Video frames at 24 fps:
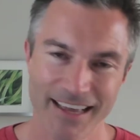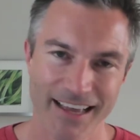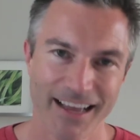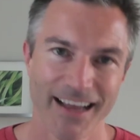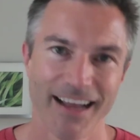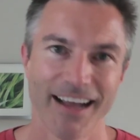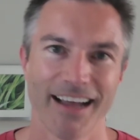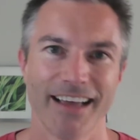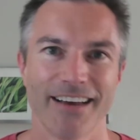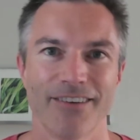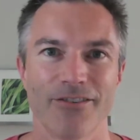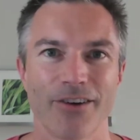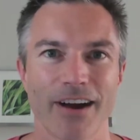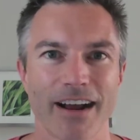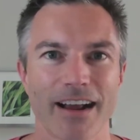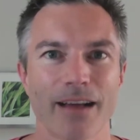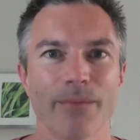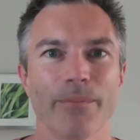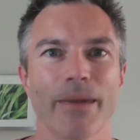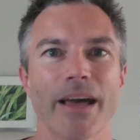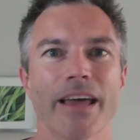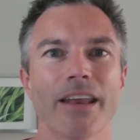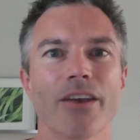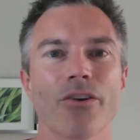I'd
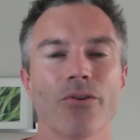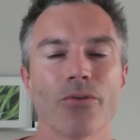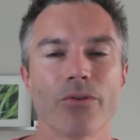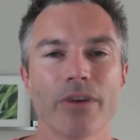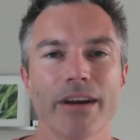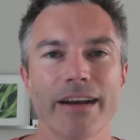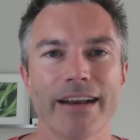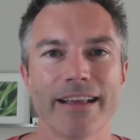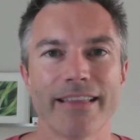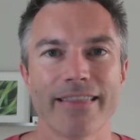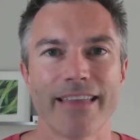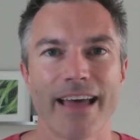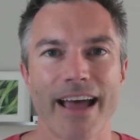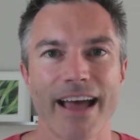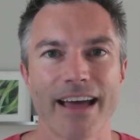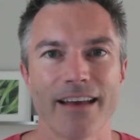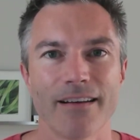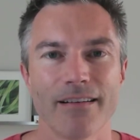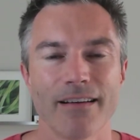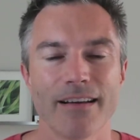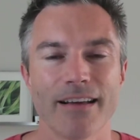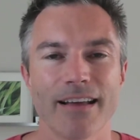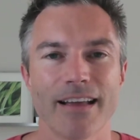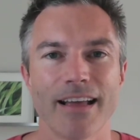recommend reading
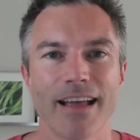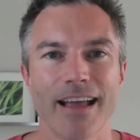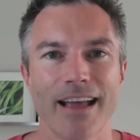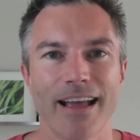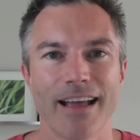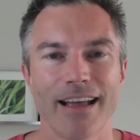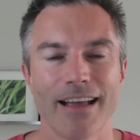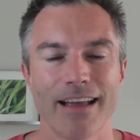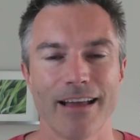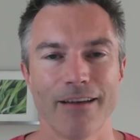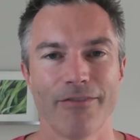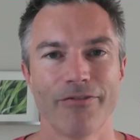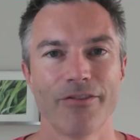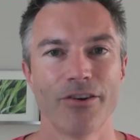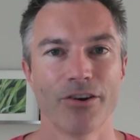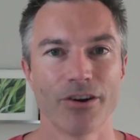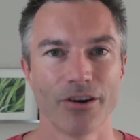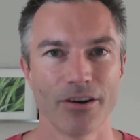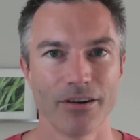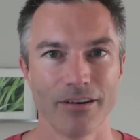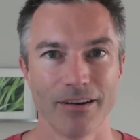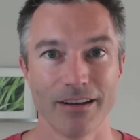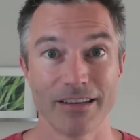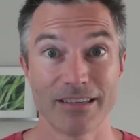that
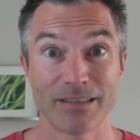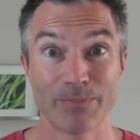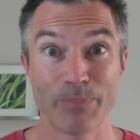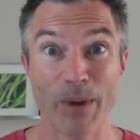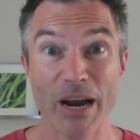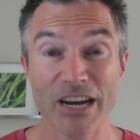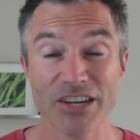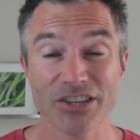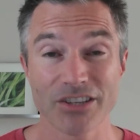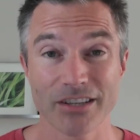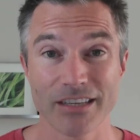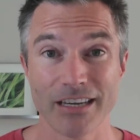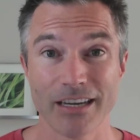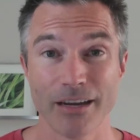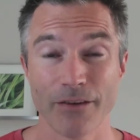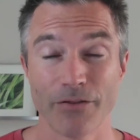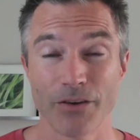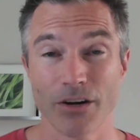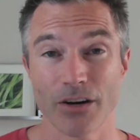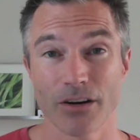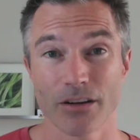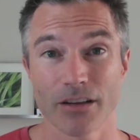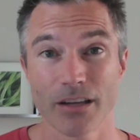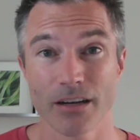especially if
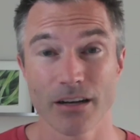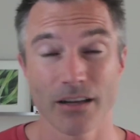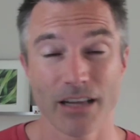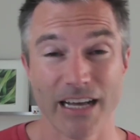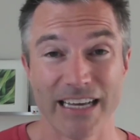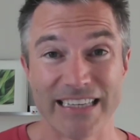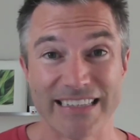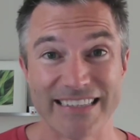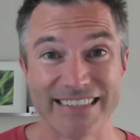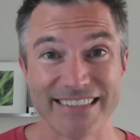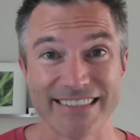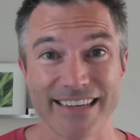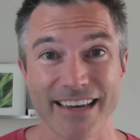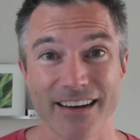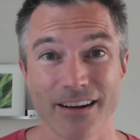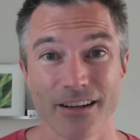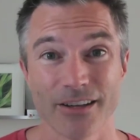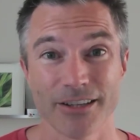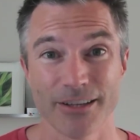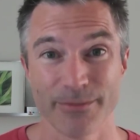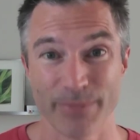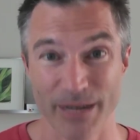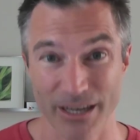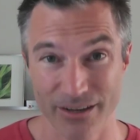you're a little
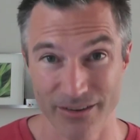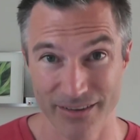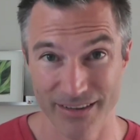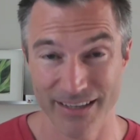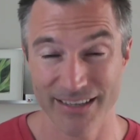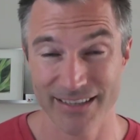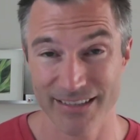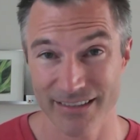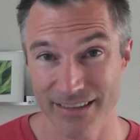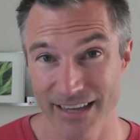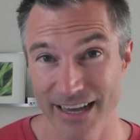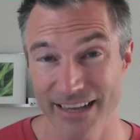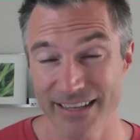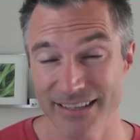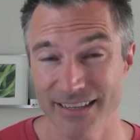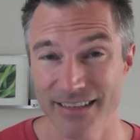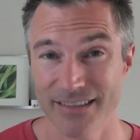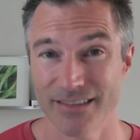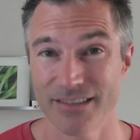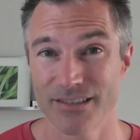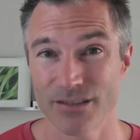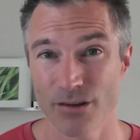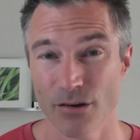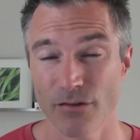unsettled about this
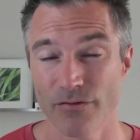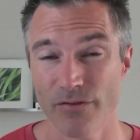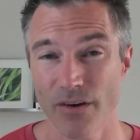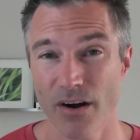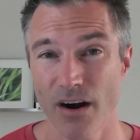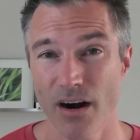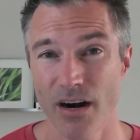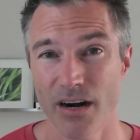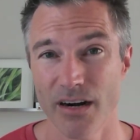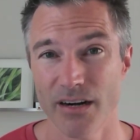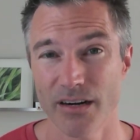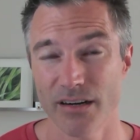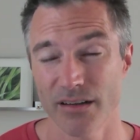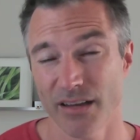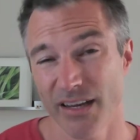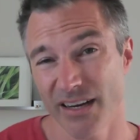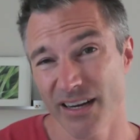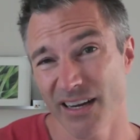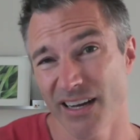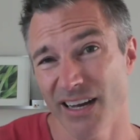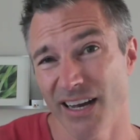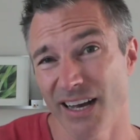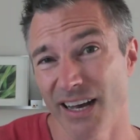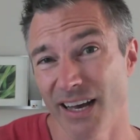lesson so far and you're
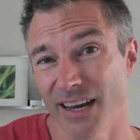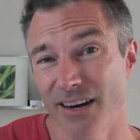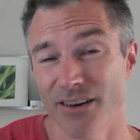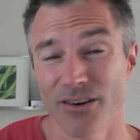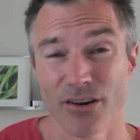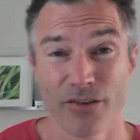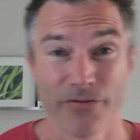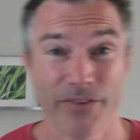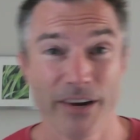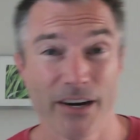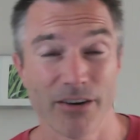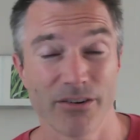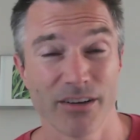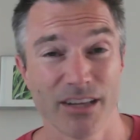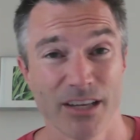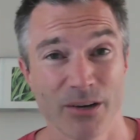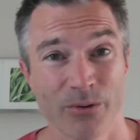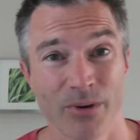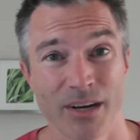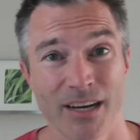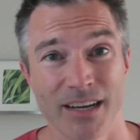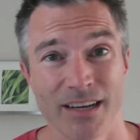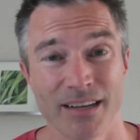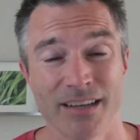like, I don't know if I really
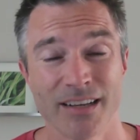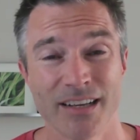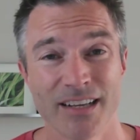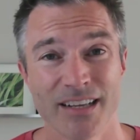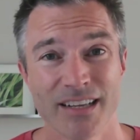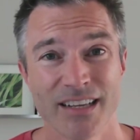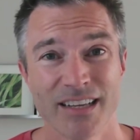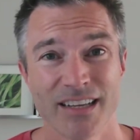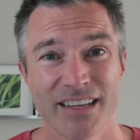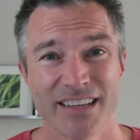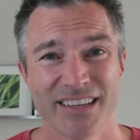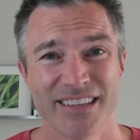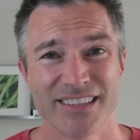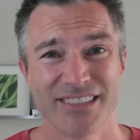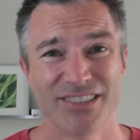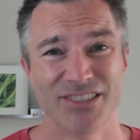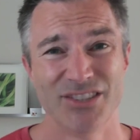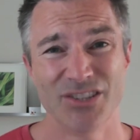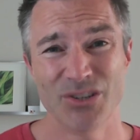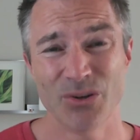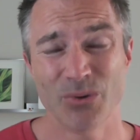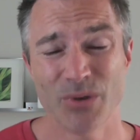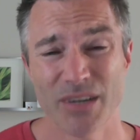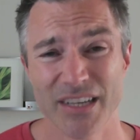want to
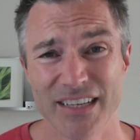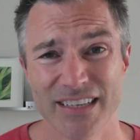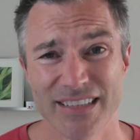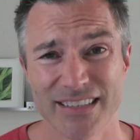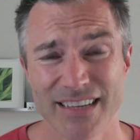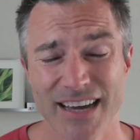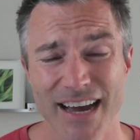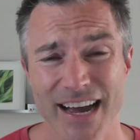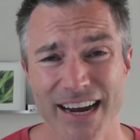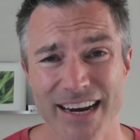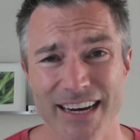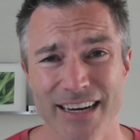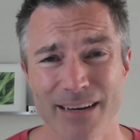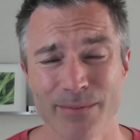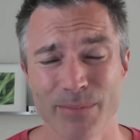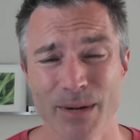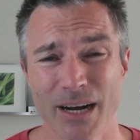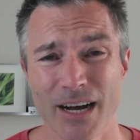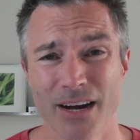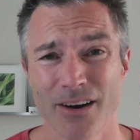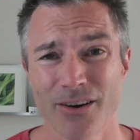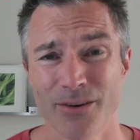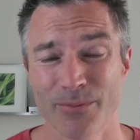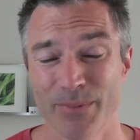do what he's talking
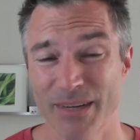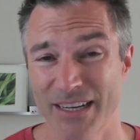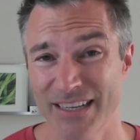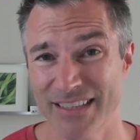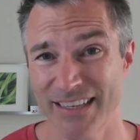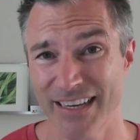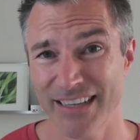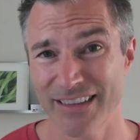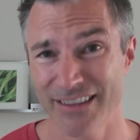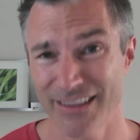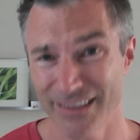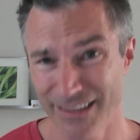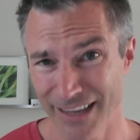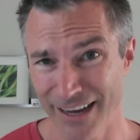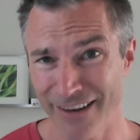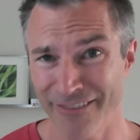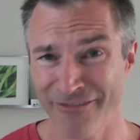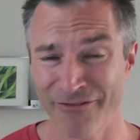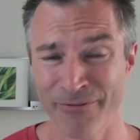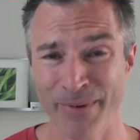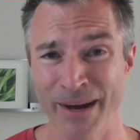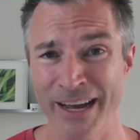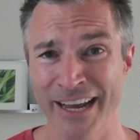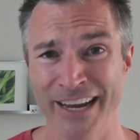about because I
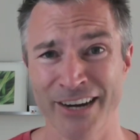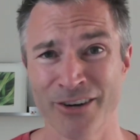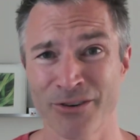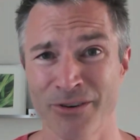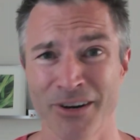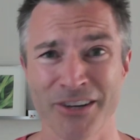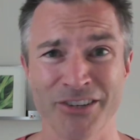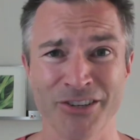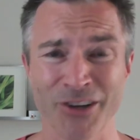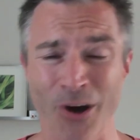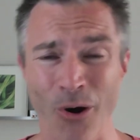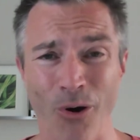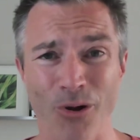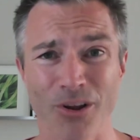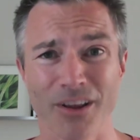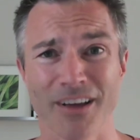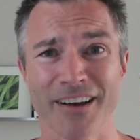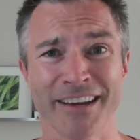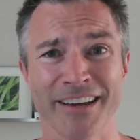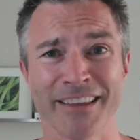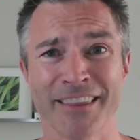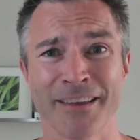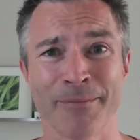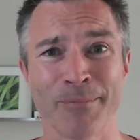love my
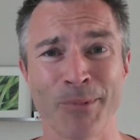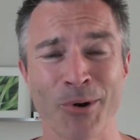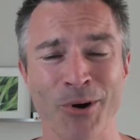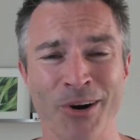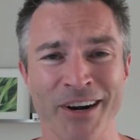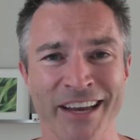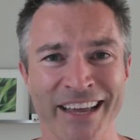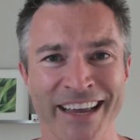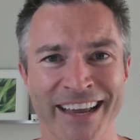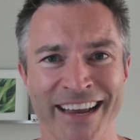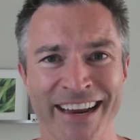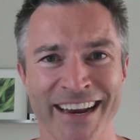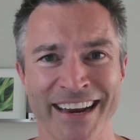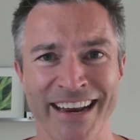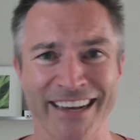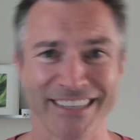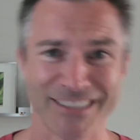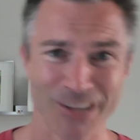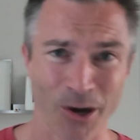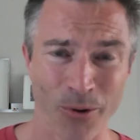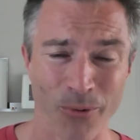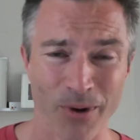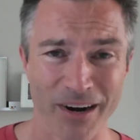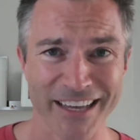granola in the morning and I
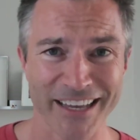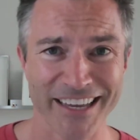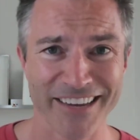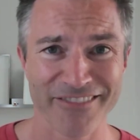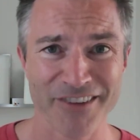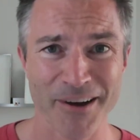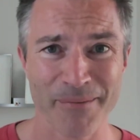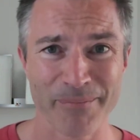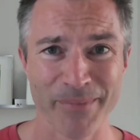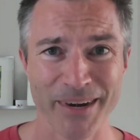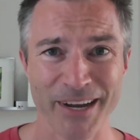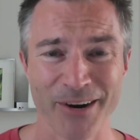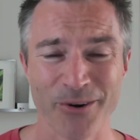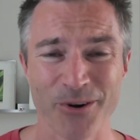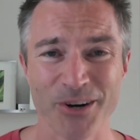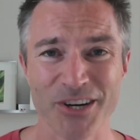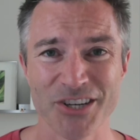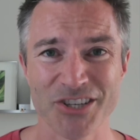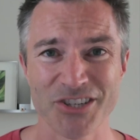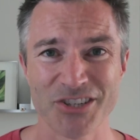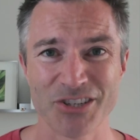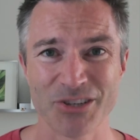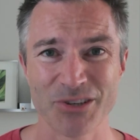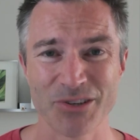don't want to give up my
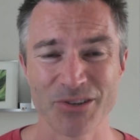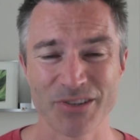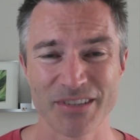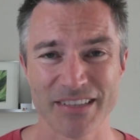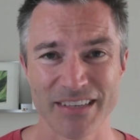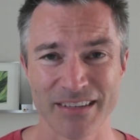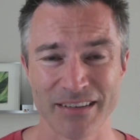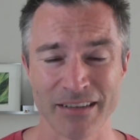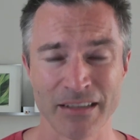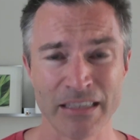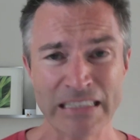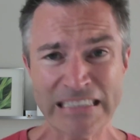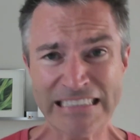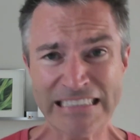orange juice, and